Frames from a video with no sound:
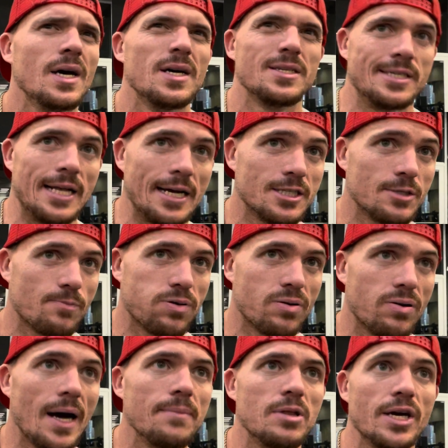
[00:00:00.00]
So that's
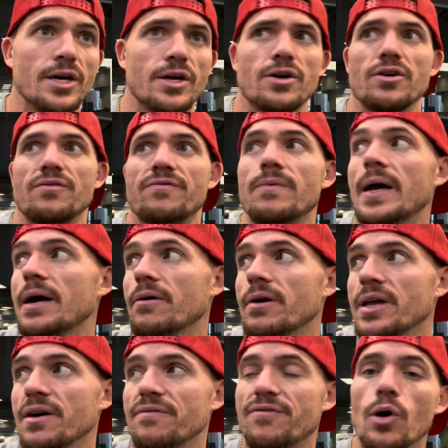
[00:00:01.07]
probably a good
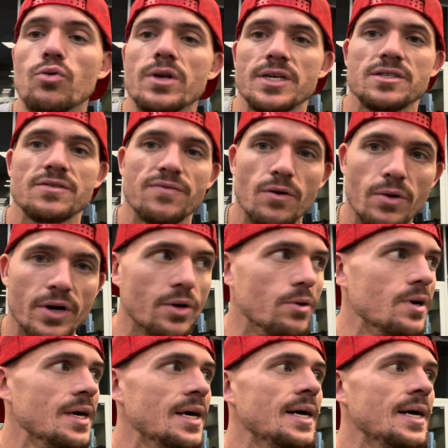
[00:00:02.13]
area of focus for you.